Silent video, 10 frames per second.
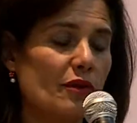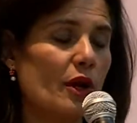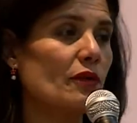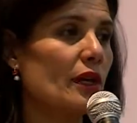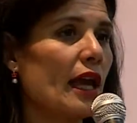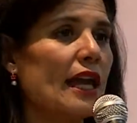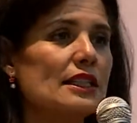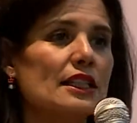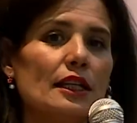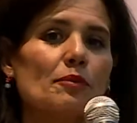of the
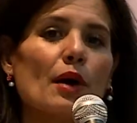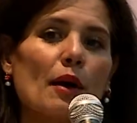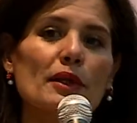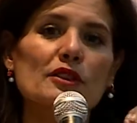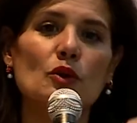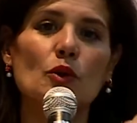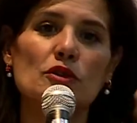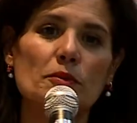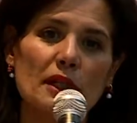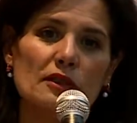18 public
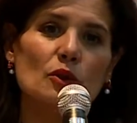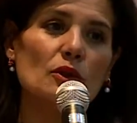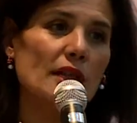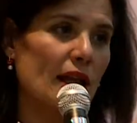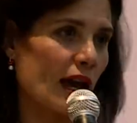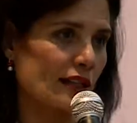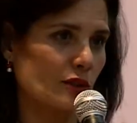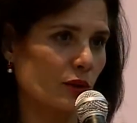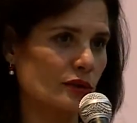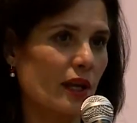schools, middle schools and high
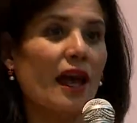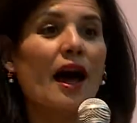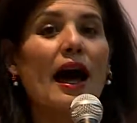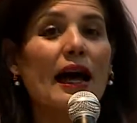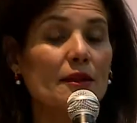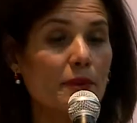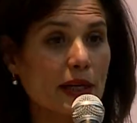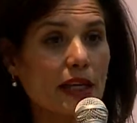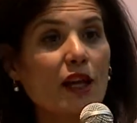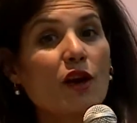schools. At the
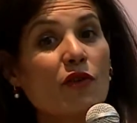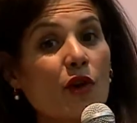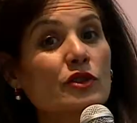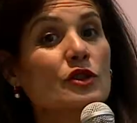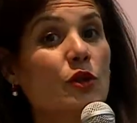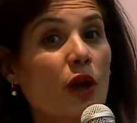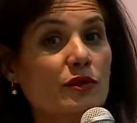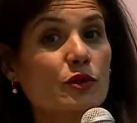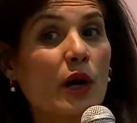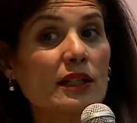beginning, of course, you
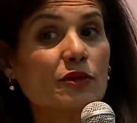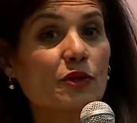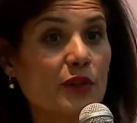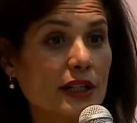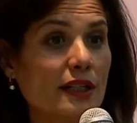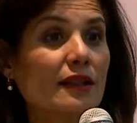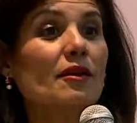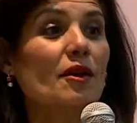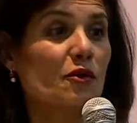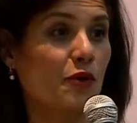have to ask for funding
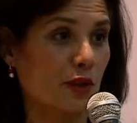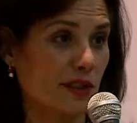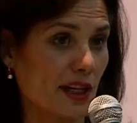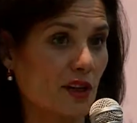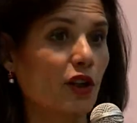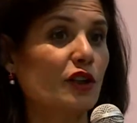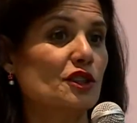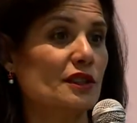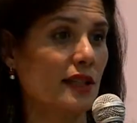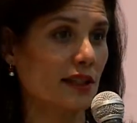for the
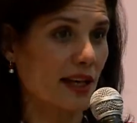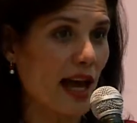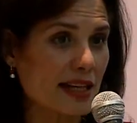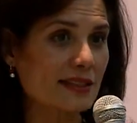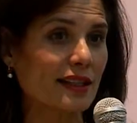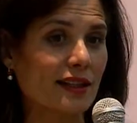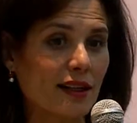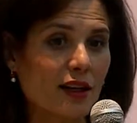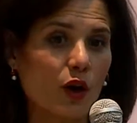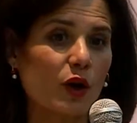psychologist and the gas and
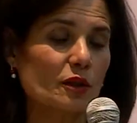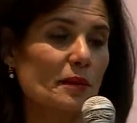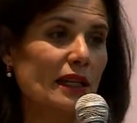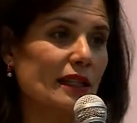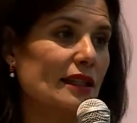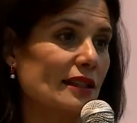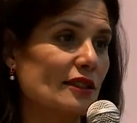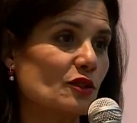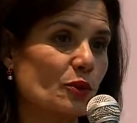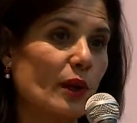all the money that
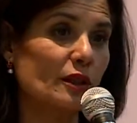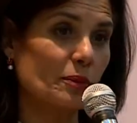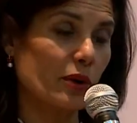takes to run the